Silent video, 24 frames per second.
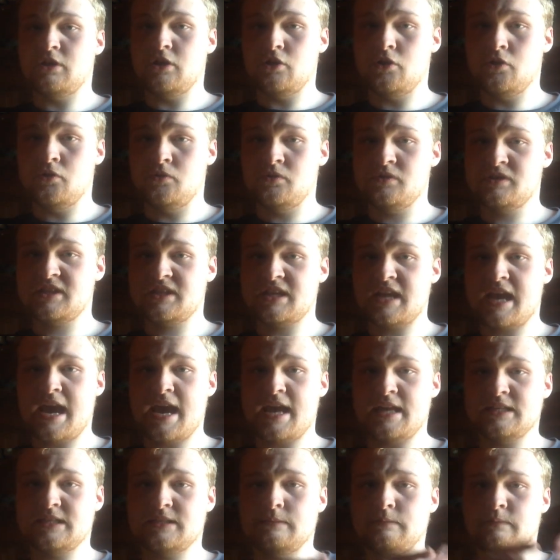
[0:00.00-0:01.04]
news
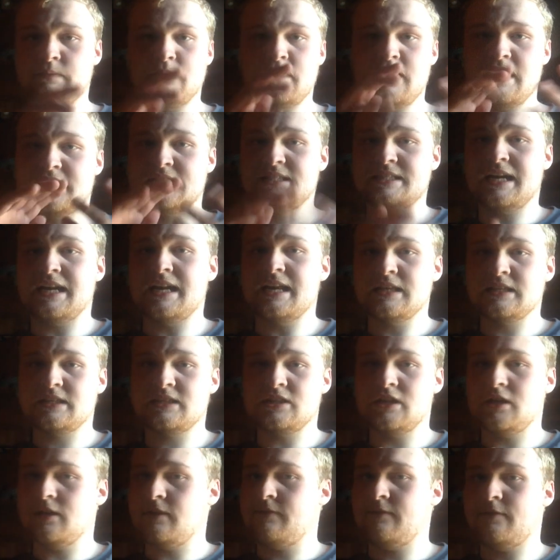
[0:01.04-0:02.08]
and some exciting
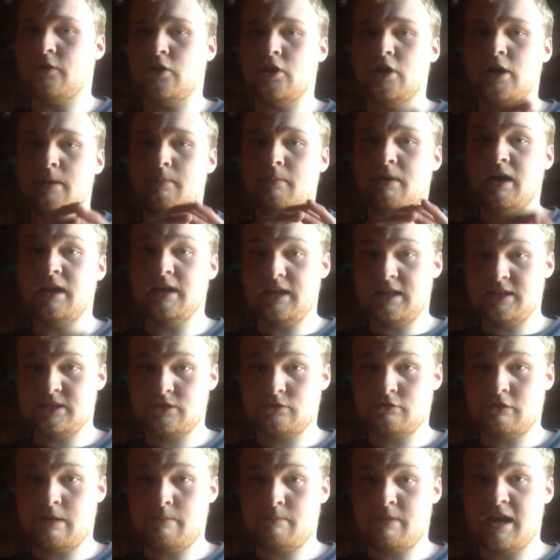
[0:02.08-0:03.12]
stuff on my
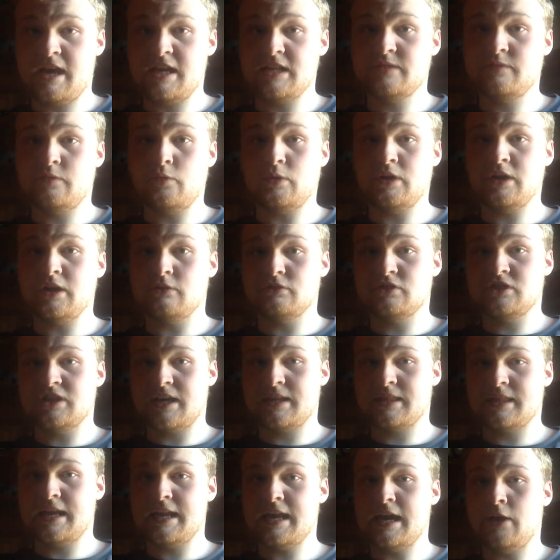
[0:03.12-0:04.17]
Instagram page if you want to go
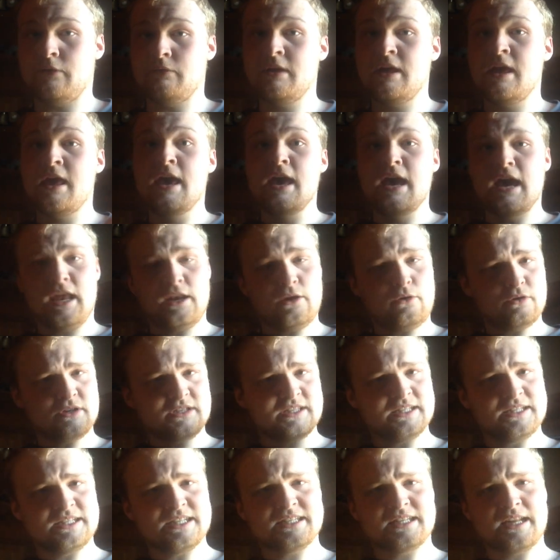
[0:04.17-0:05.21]
check that out. And of course,
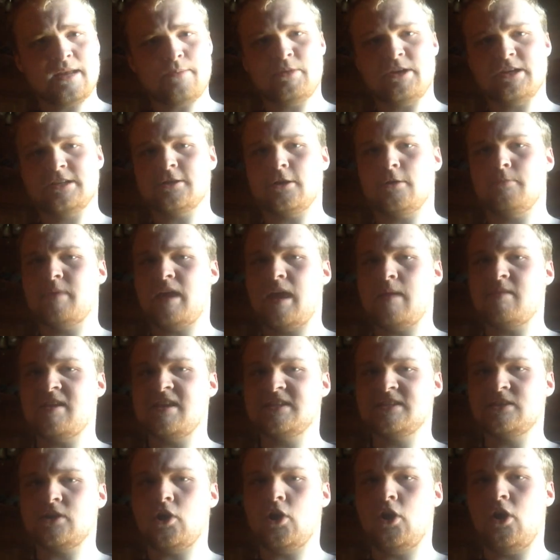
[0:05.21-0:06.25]
the Disney and Pixar
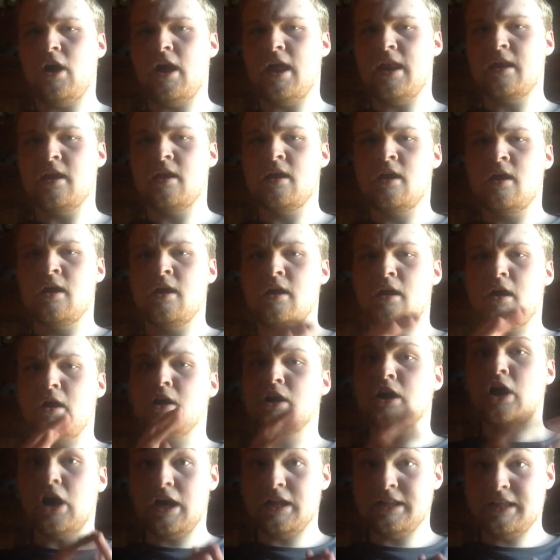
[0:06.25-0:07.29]
Babies on
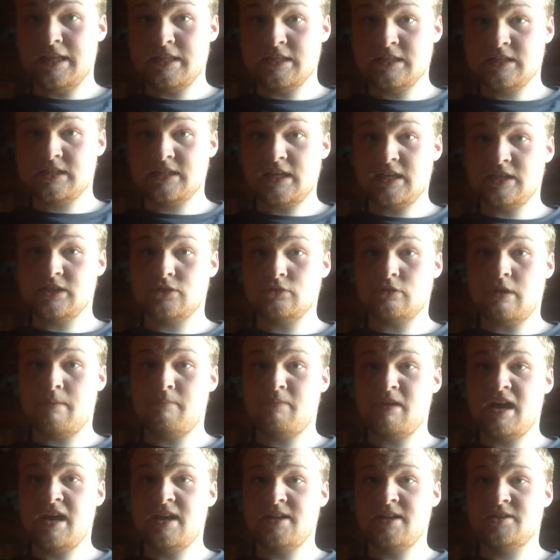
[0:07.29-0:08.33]
Colin's
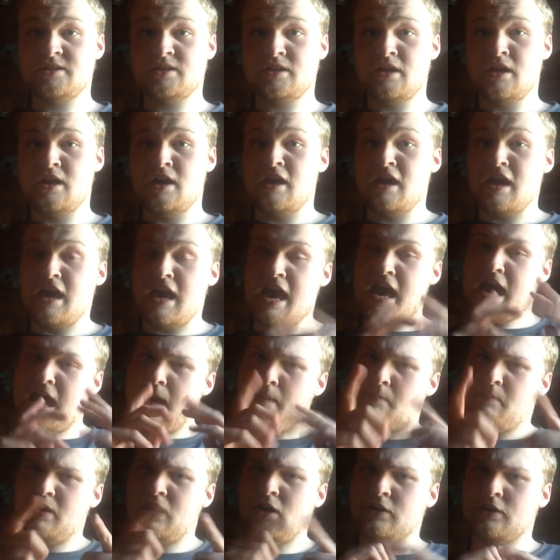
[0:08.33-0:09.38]
Instagram page.
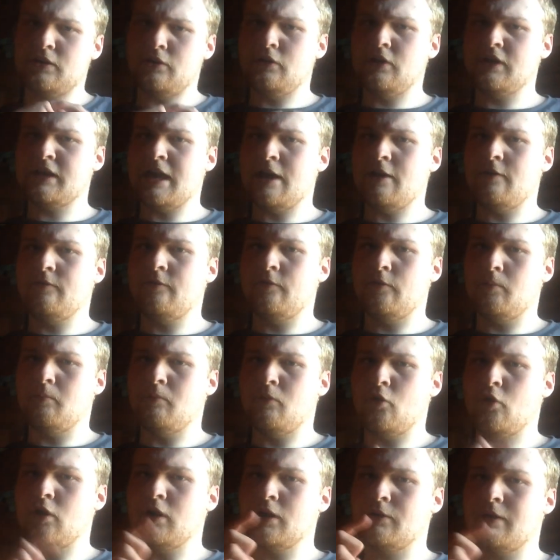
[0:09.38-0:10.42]
And be on the lookout for
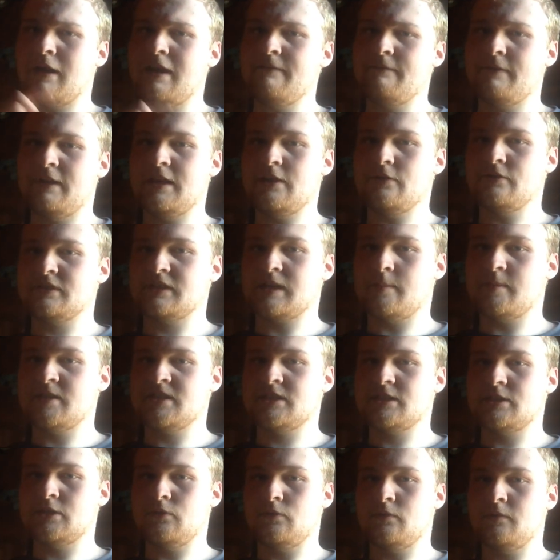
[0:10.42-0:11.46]
more great videos coming
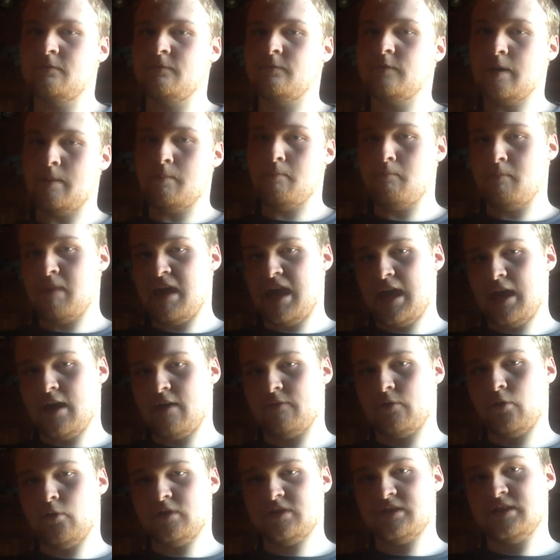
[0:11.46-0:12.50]
soon from me, of
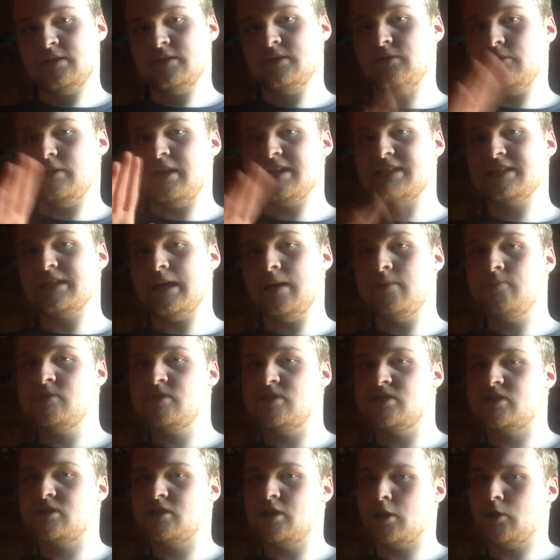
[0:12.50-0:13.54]
course. Till next time,
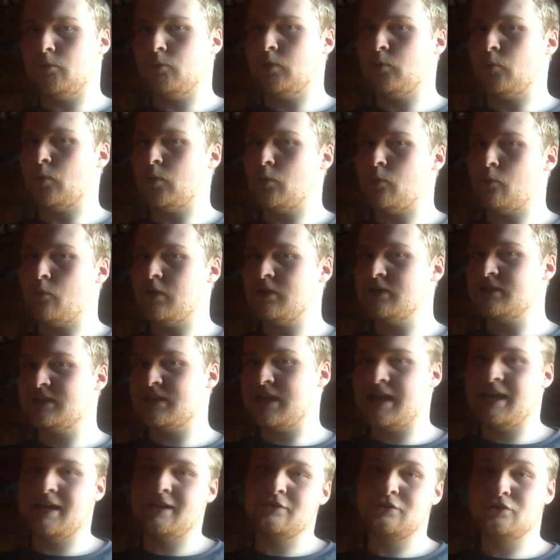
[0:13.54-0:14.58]
this is Jared Wood111
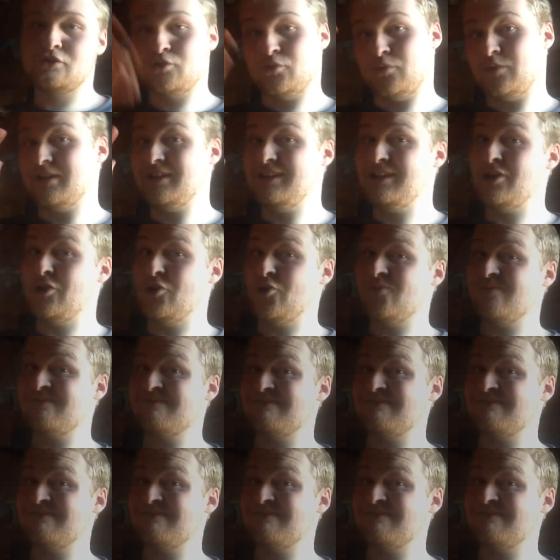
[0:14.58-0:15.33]
saying toodaloo.